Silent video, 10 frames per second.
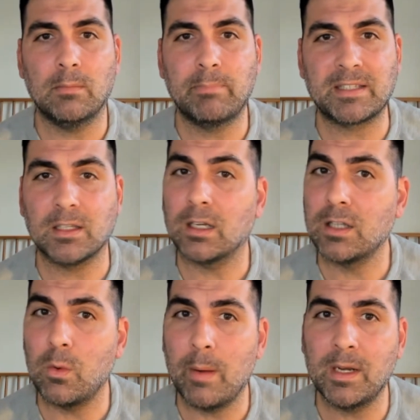best of luck
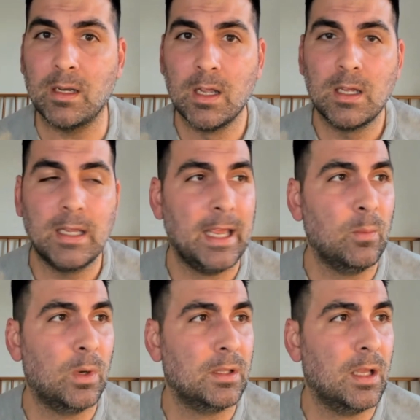to the women
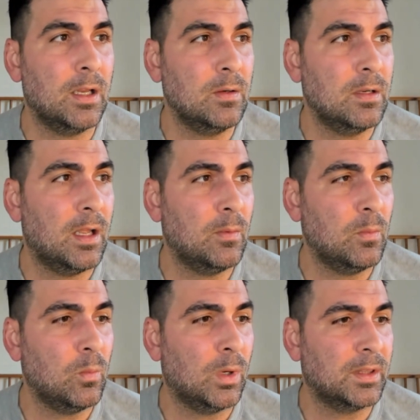and what
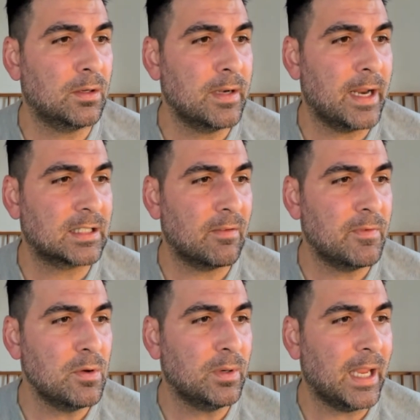their next
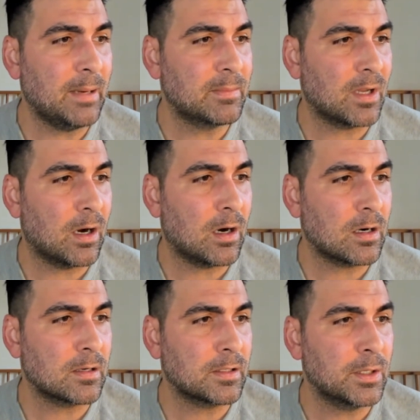few games
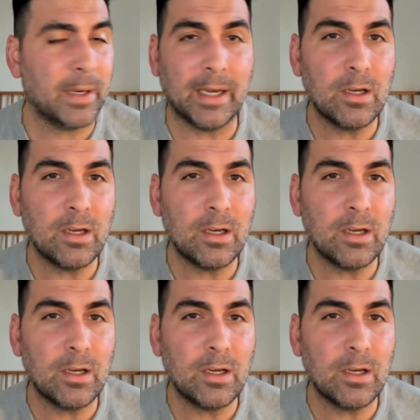are doing.